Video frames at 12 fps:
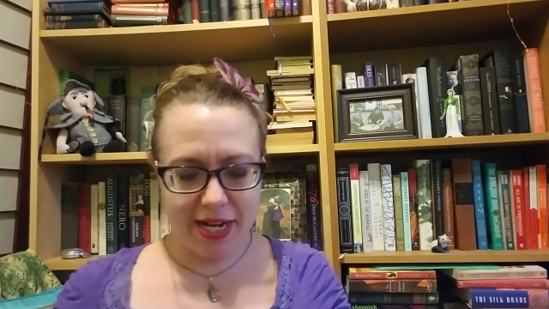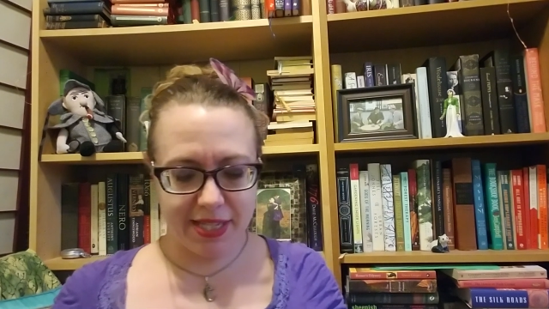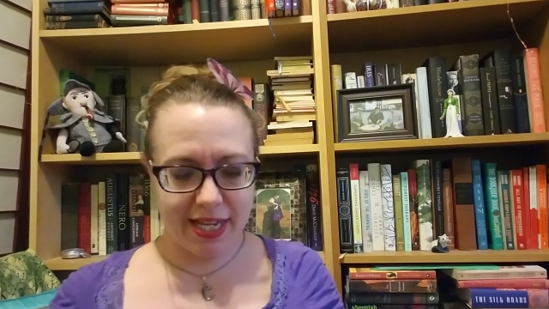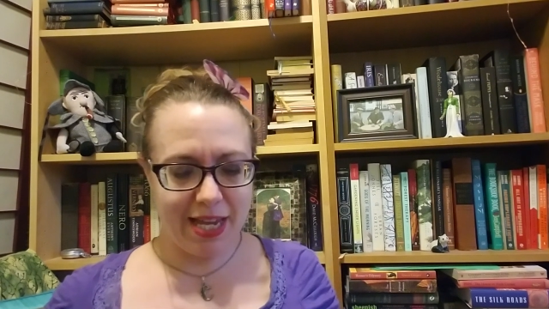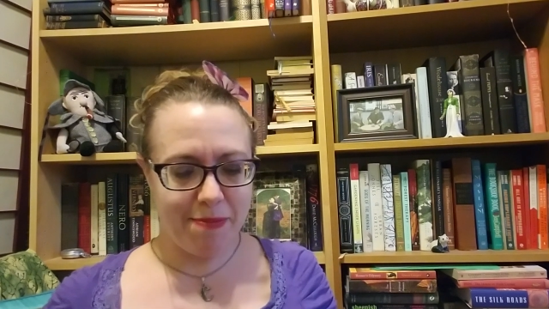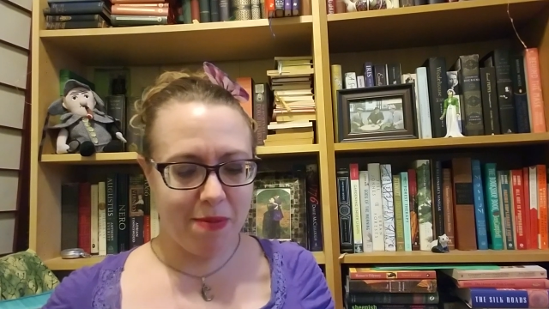I
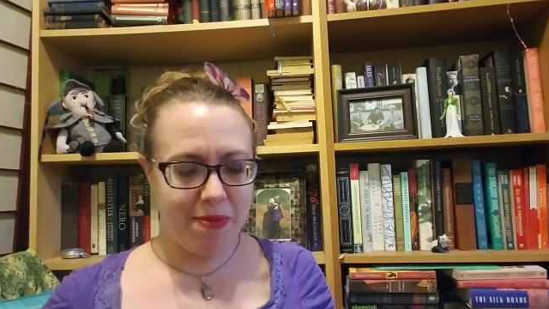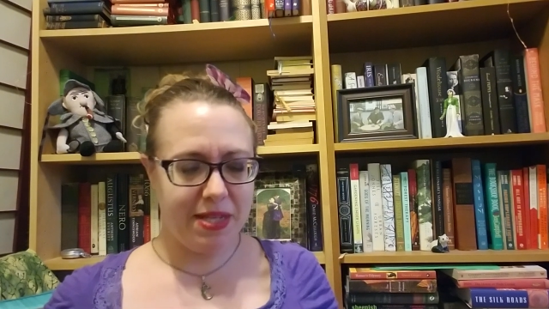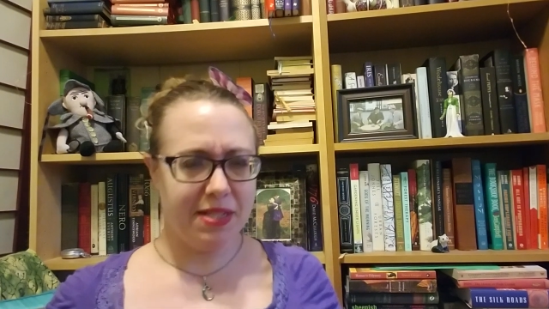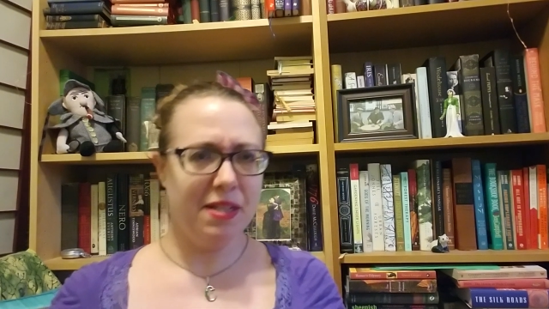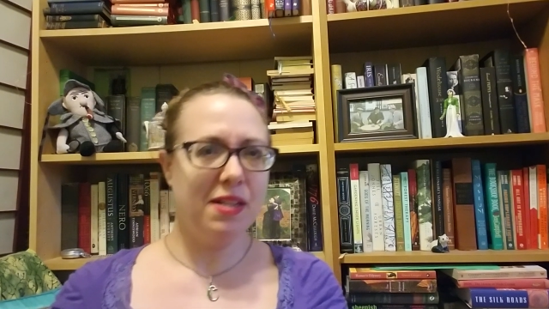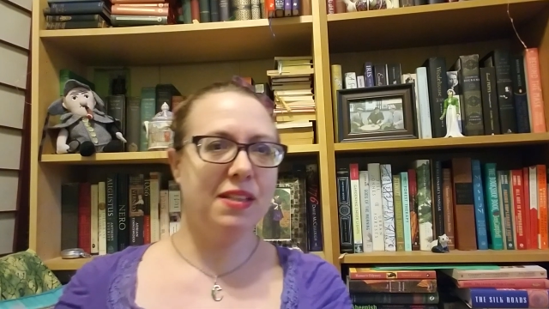keep them in these
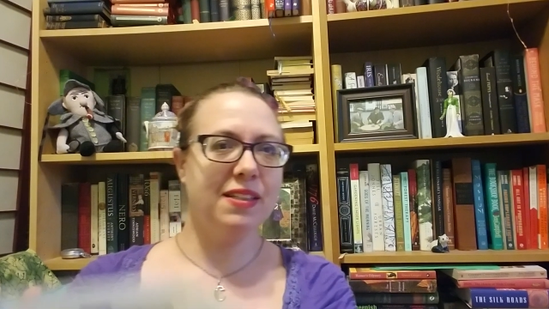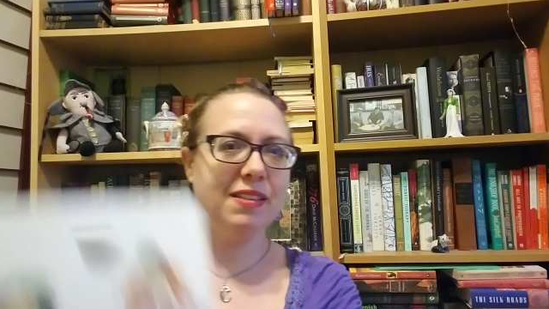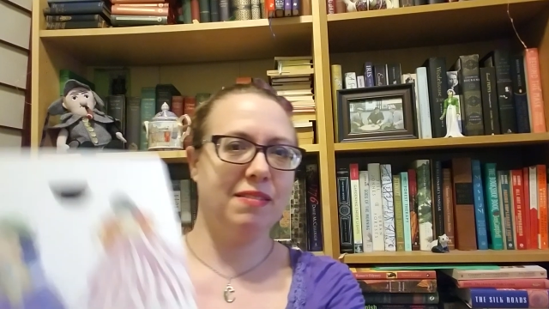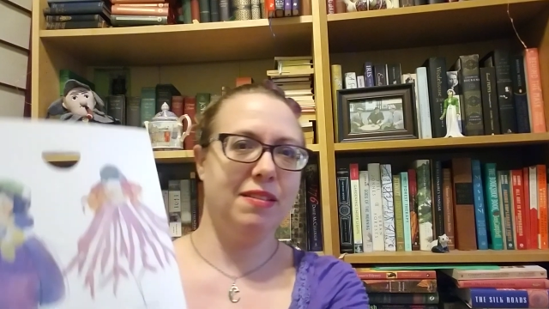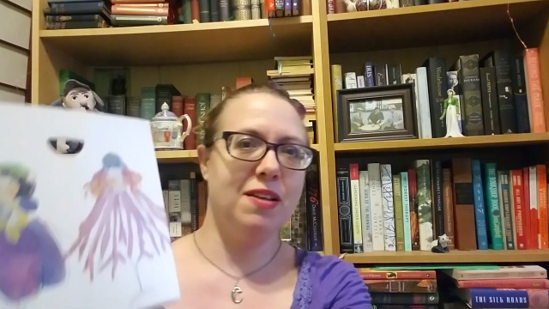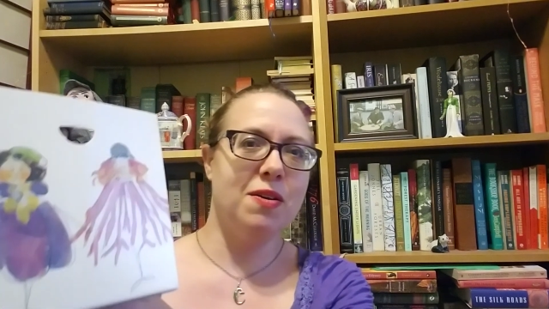little,
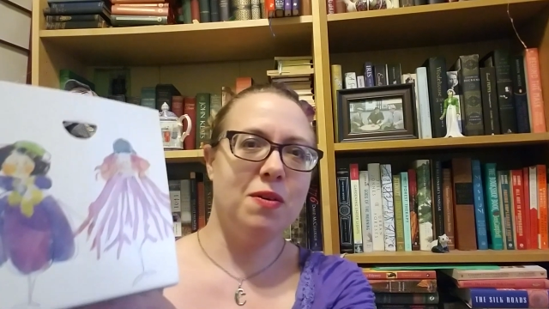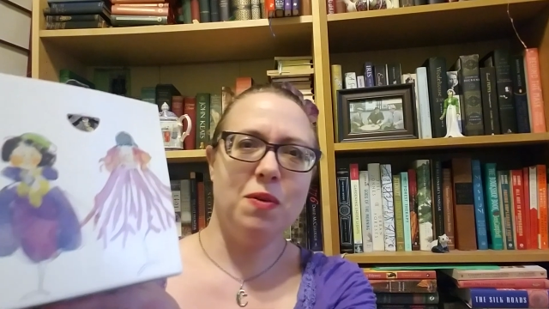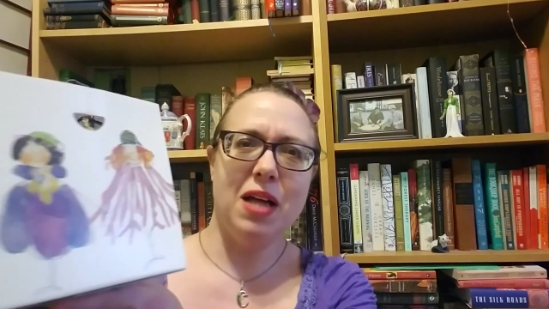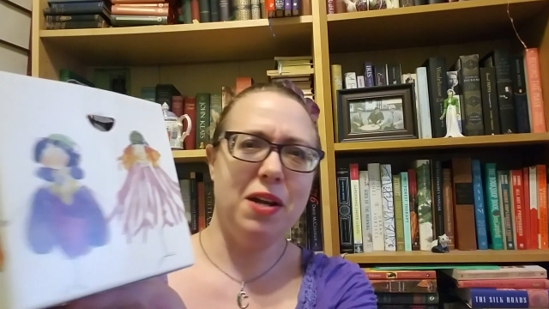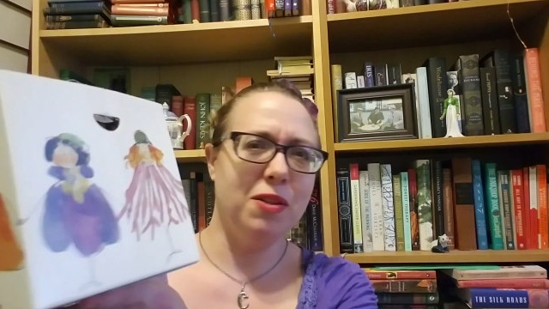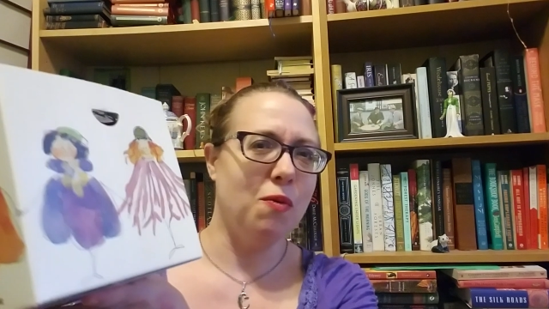I
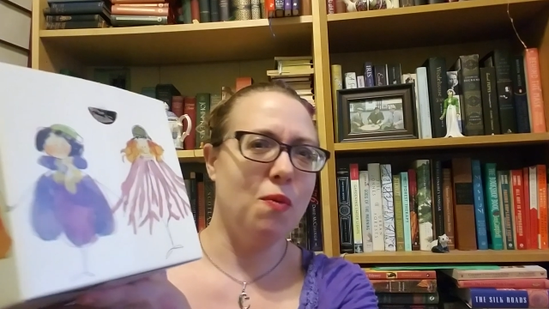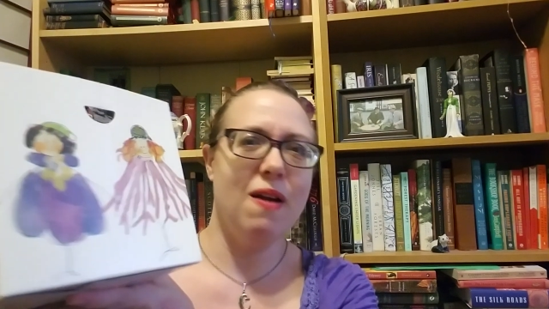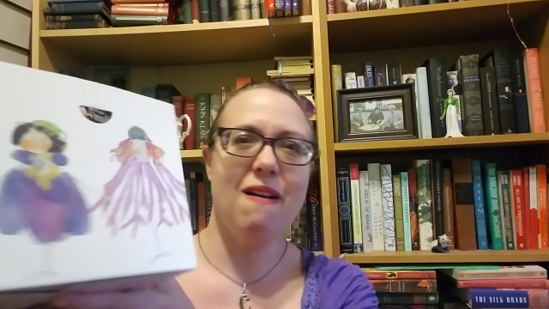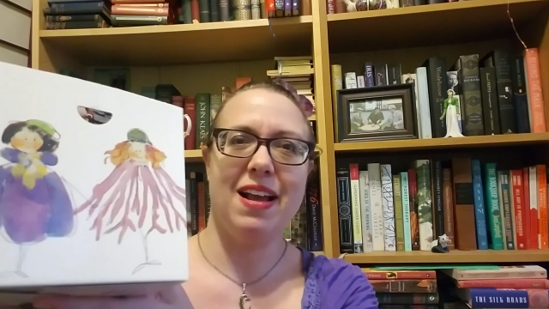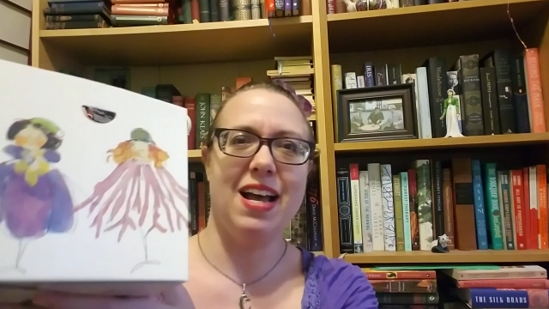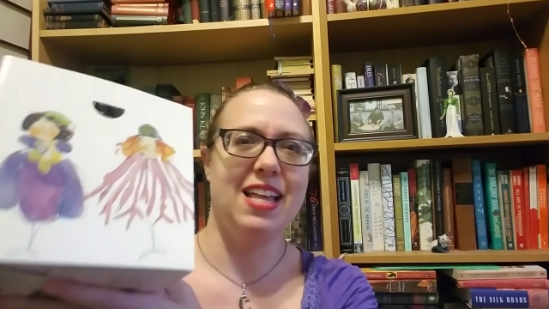don't know where I
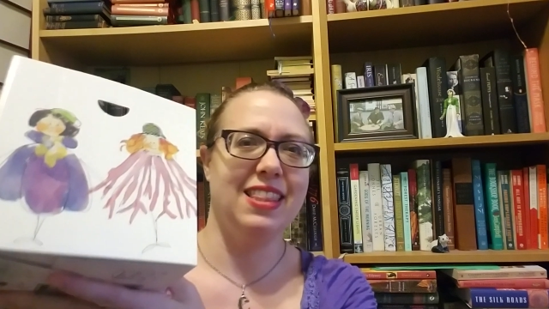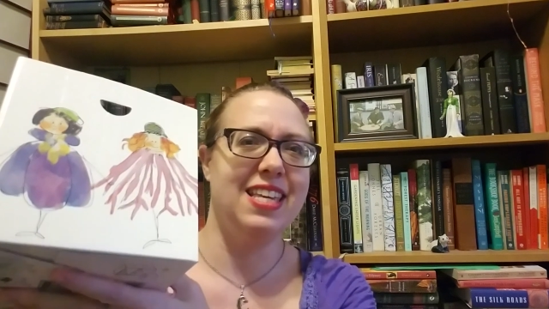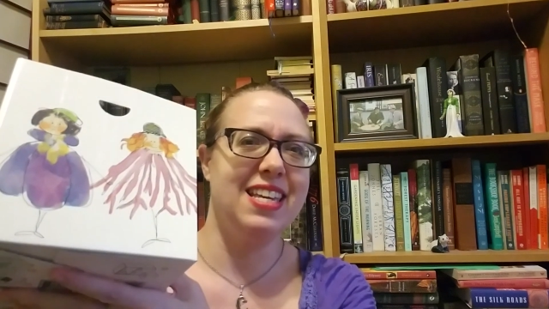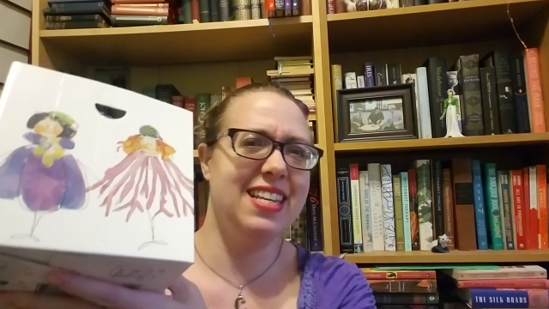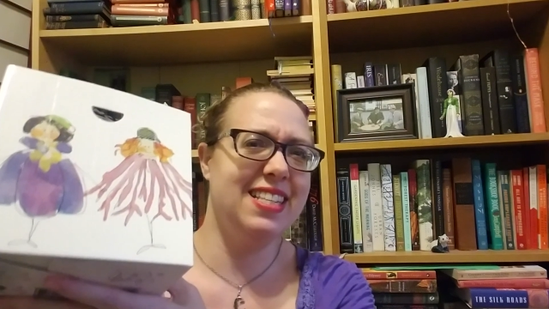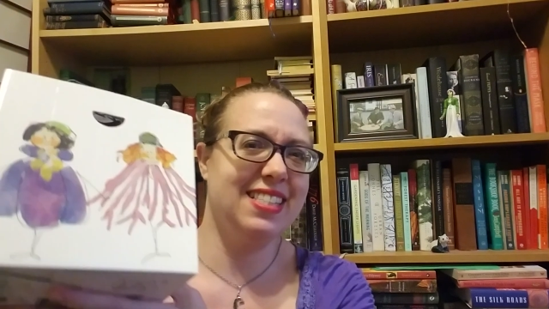got
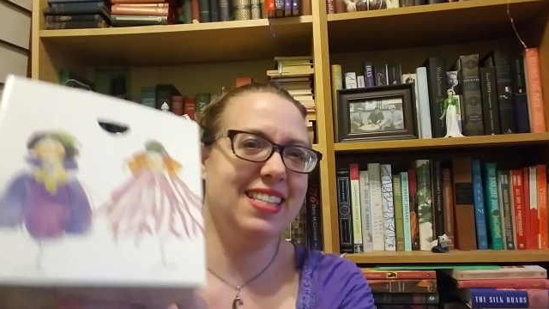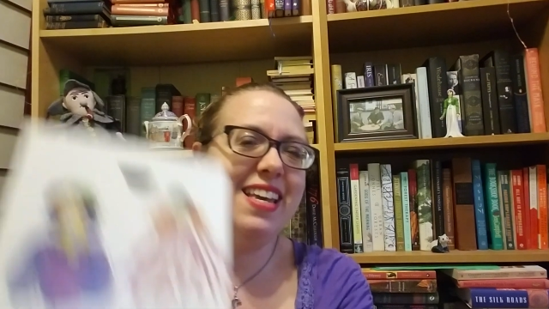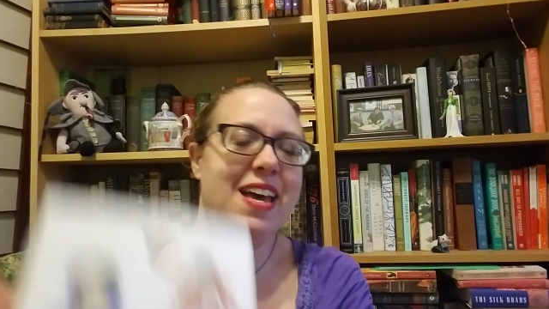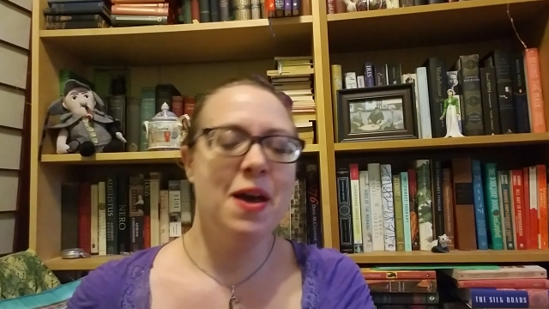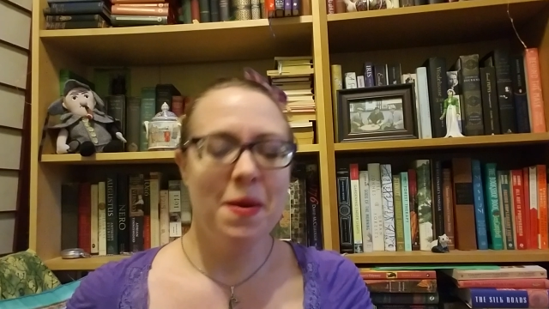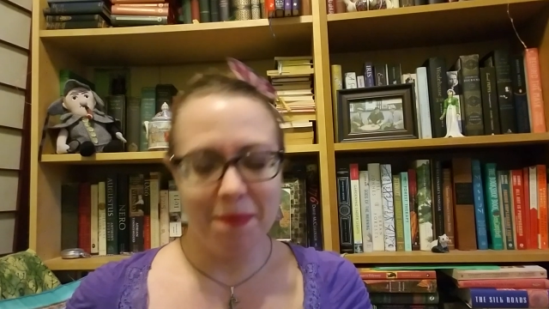these
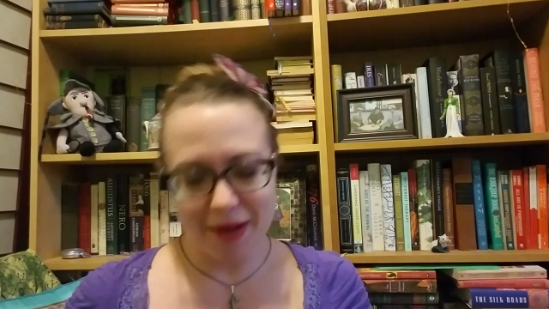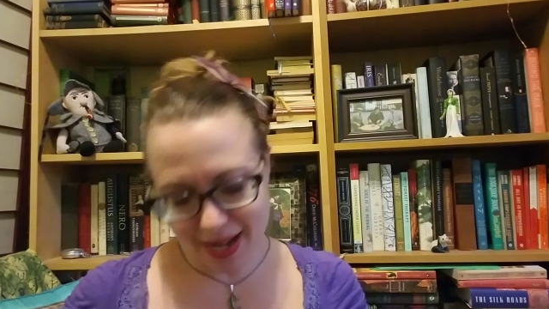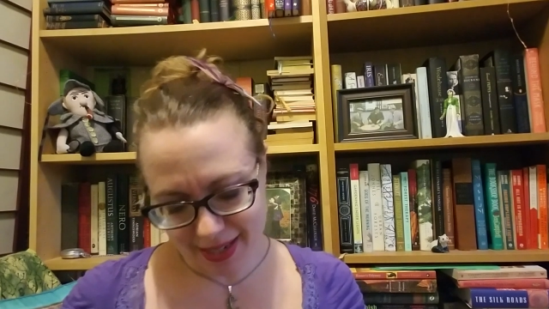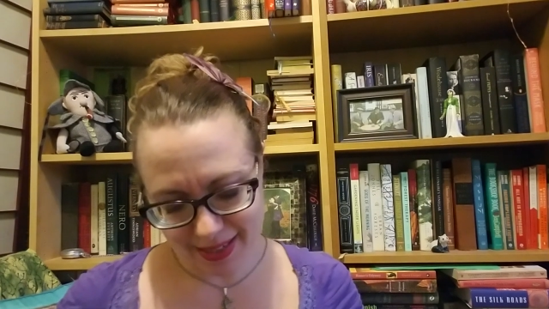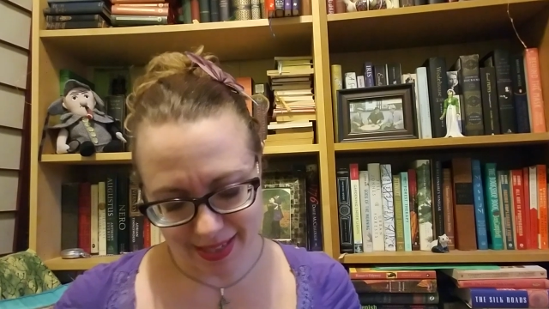boxes.